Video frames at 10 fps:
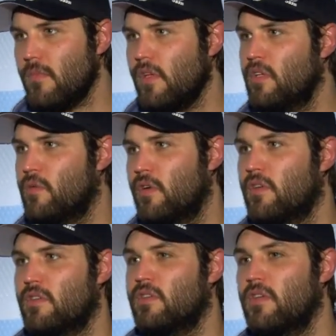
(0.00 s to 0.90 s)
He's
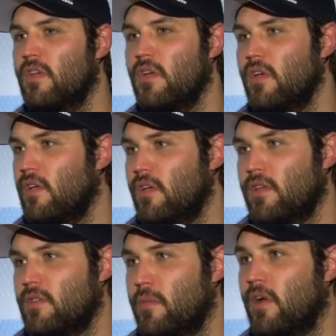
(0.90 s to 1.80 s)
worked
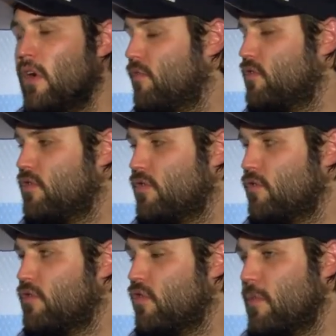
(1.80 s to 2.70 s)
his butt off
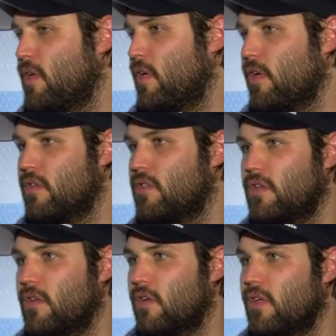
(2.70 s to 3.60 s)
for so many years.
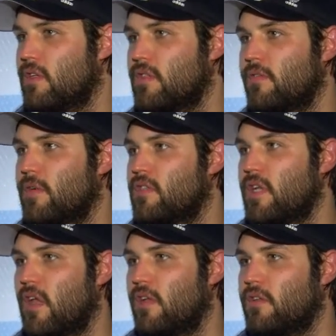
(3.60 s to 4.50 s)
You know, he doesn't have much
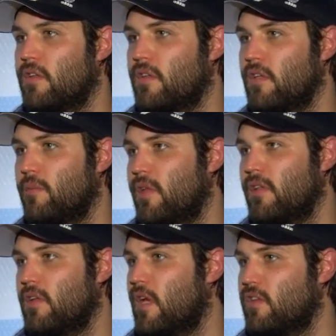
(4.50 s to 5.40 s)
talent, and he played
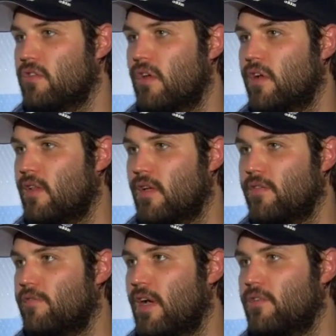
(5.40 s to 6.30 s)
in the National Hockey League
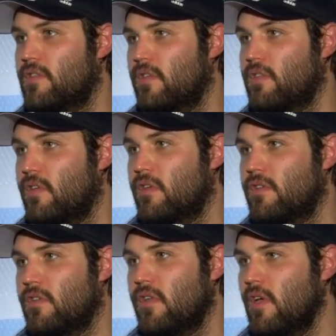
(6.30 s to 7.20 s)
5-6 years.
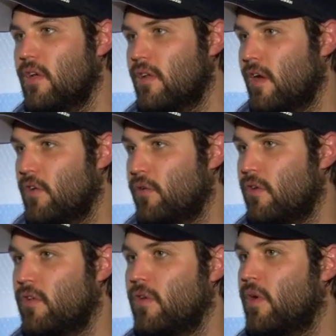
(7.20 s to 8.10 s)
And I know
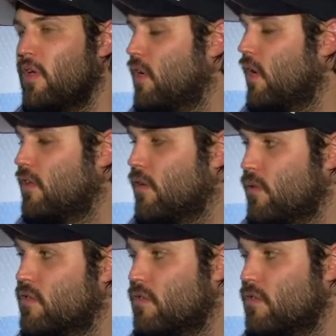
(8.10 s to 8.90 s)
the only way he got there was